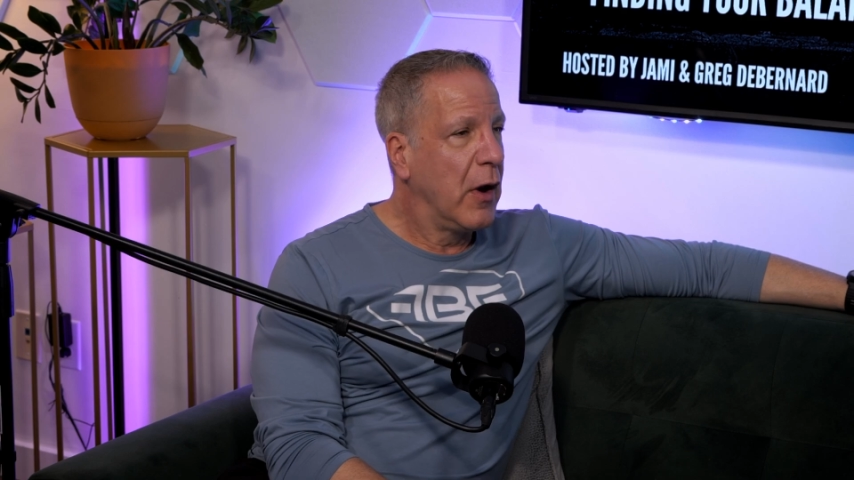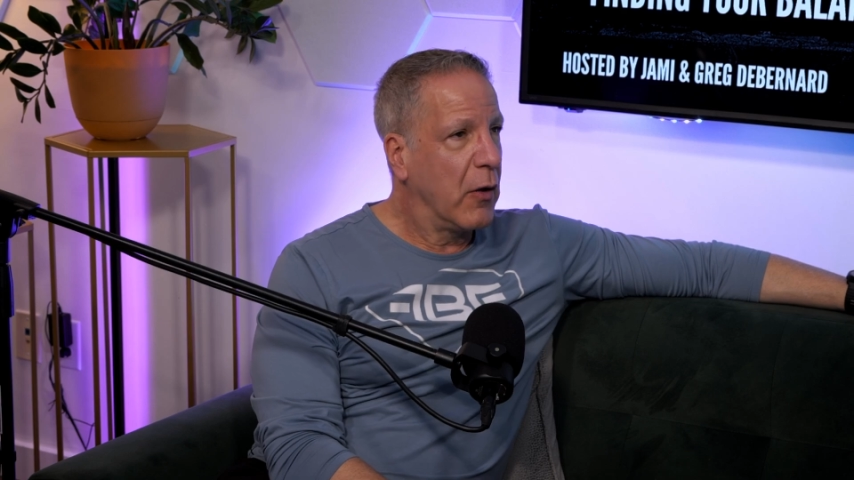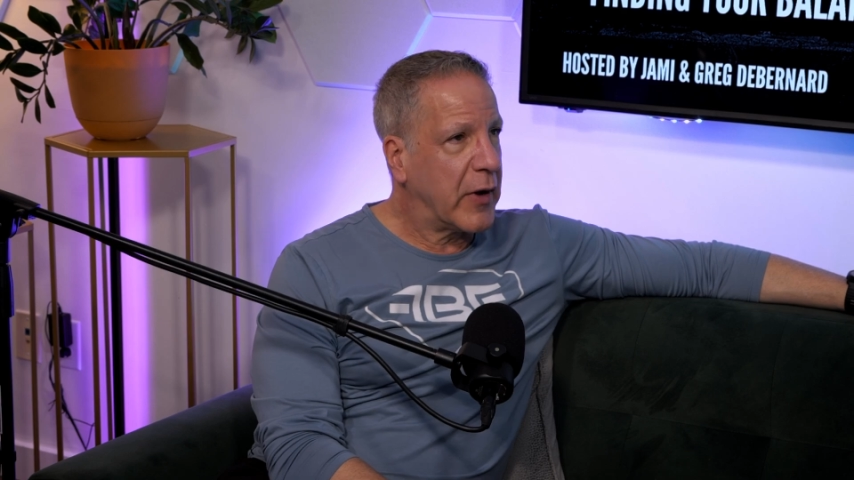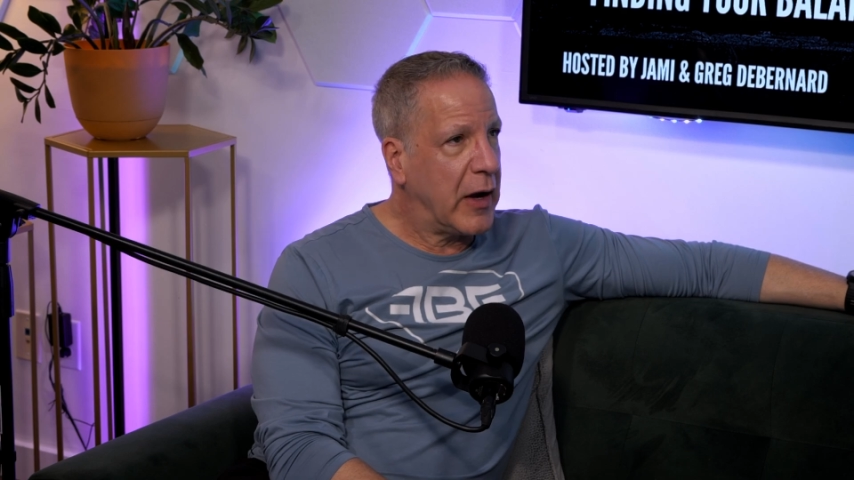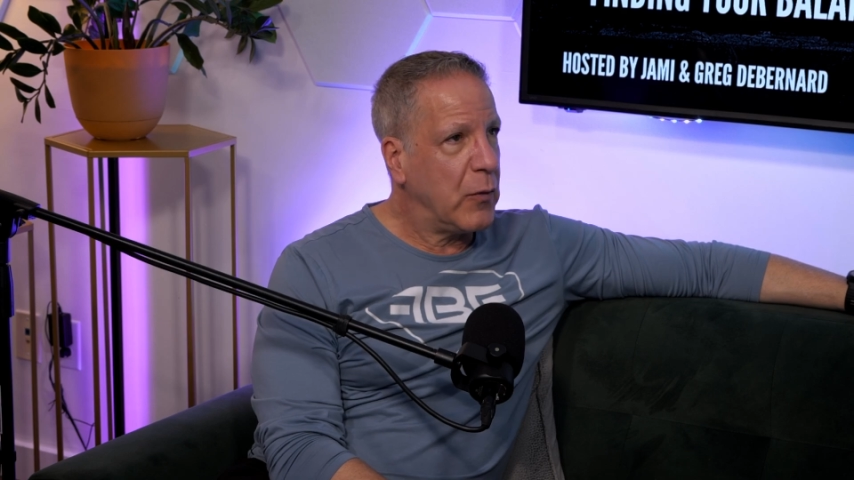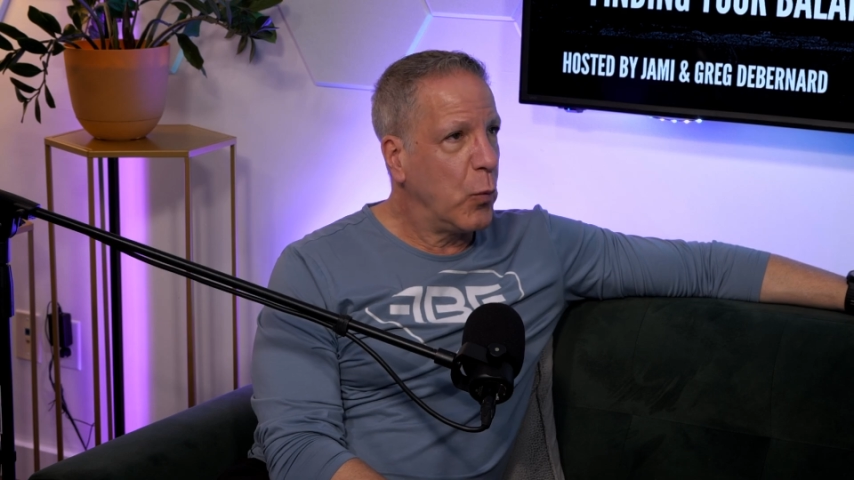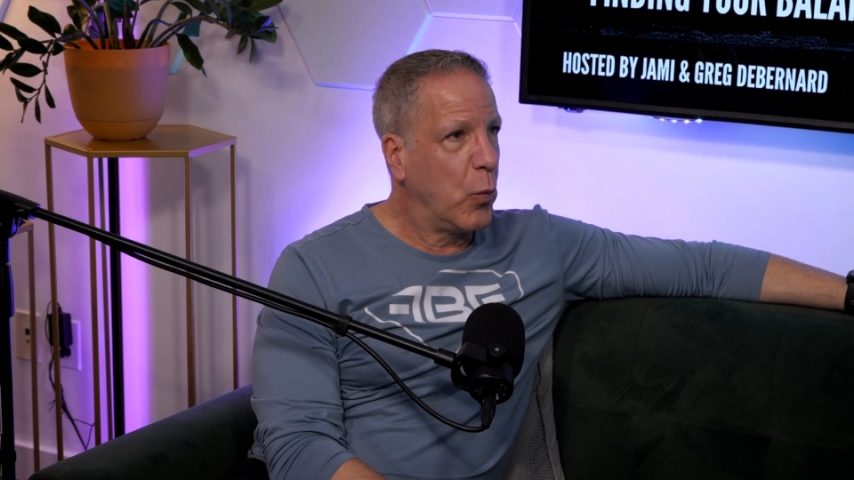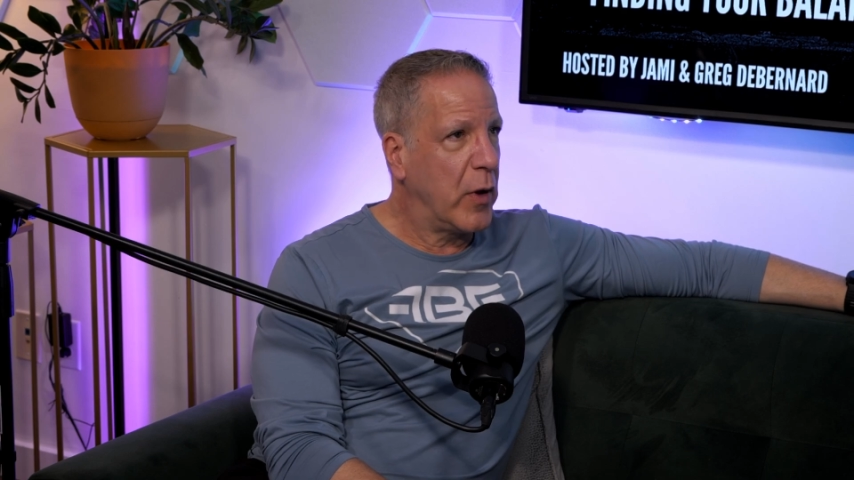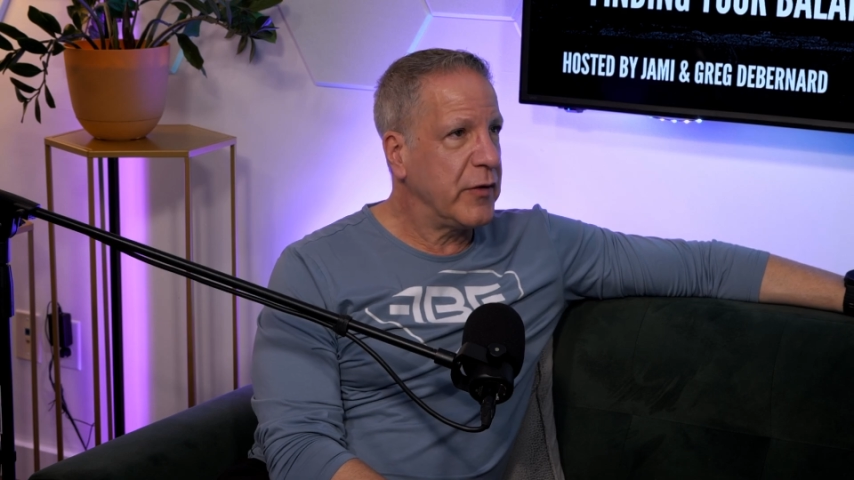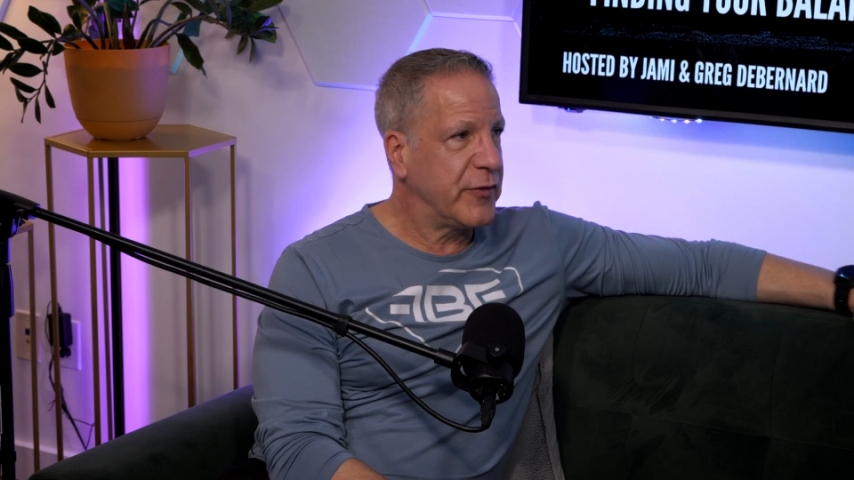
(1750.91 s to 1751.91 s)
okay,
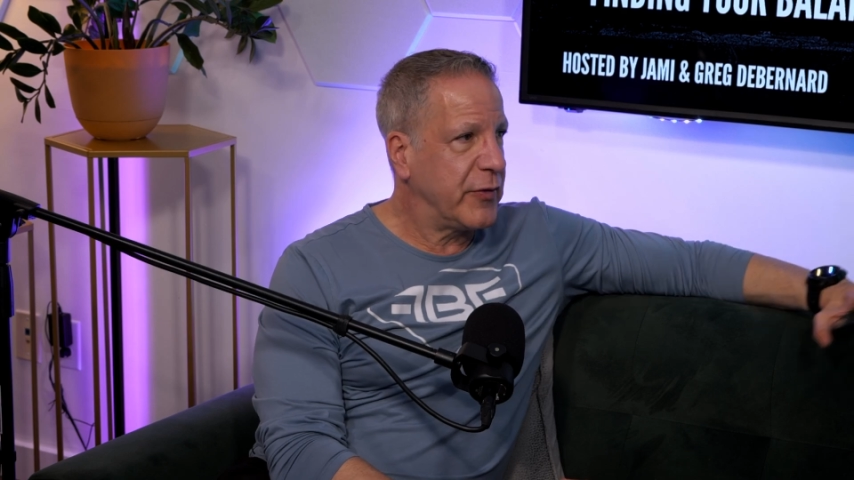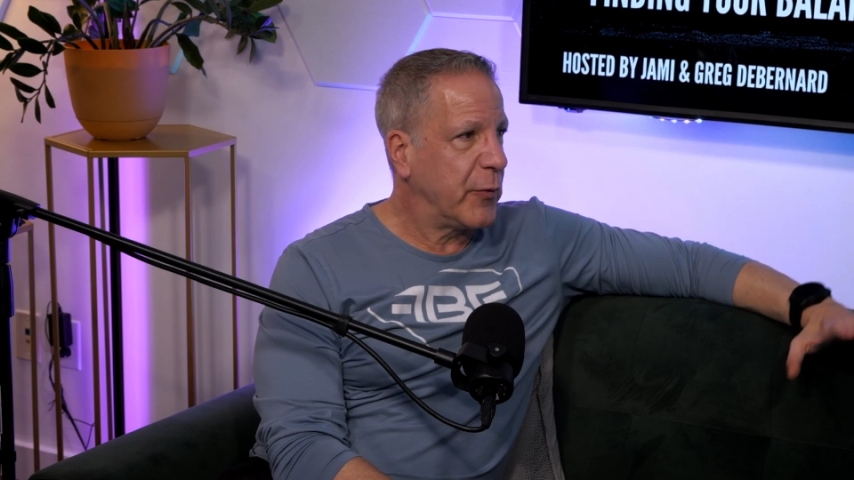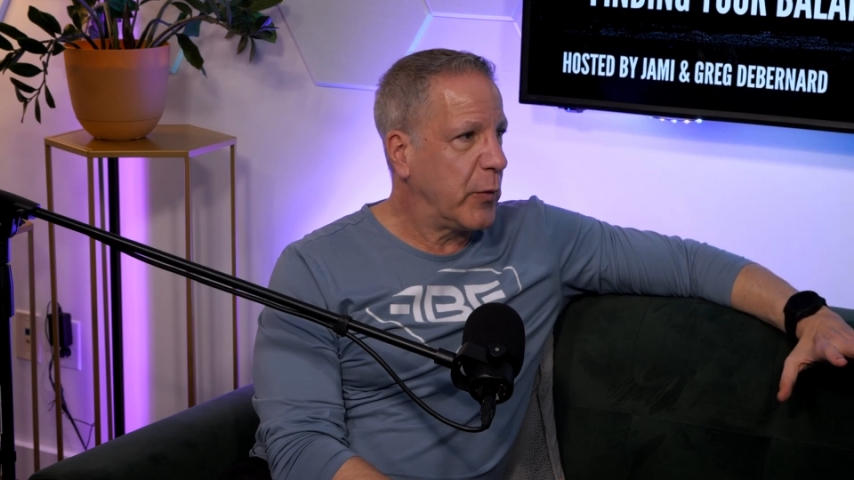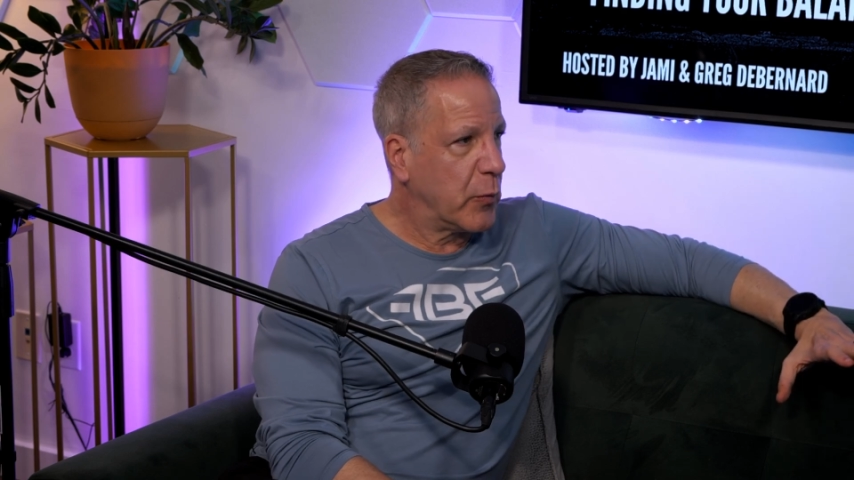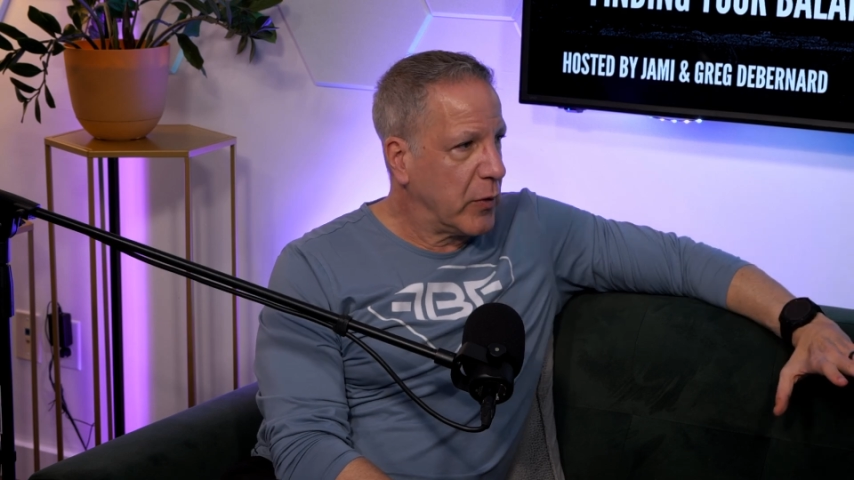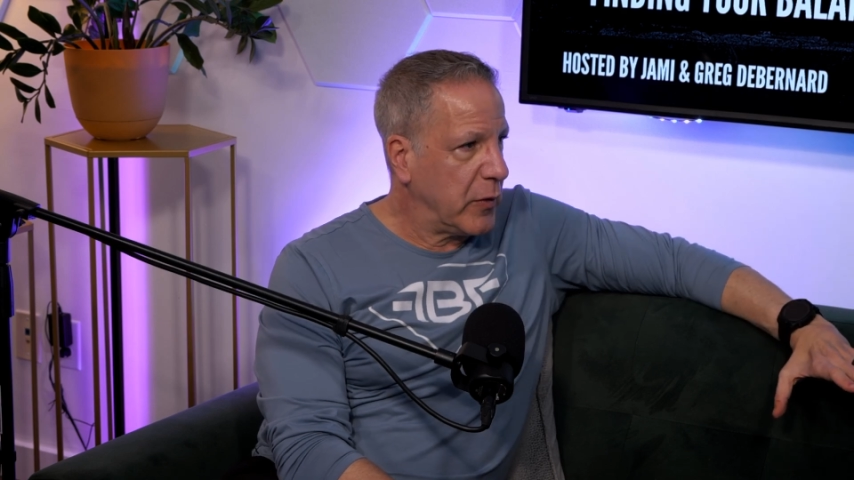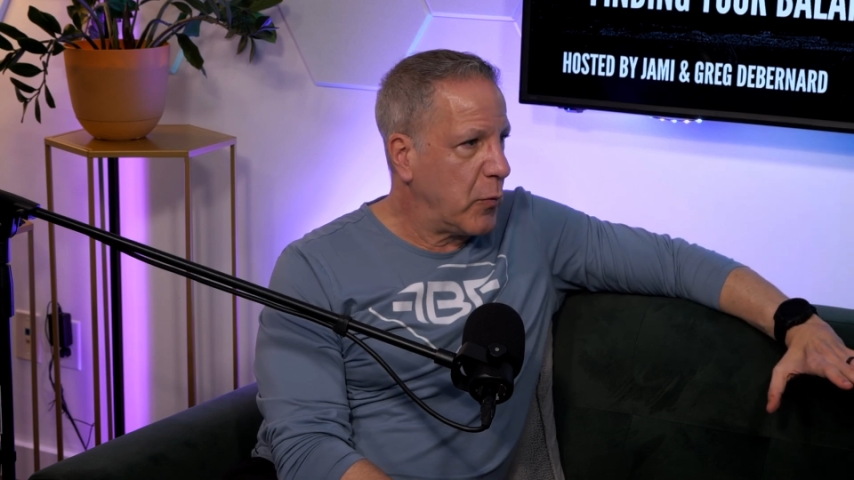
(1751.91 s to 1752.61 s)
what is it that we really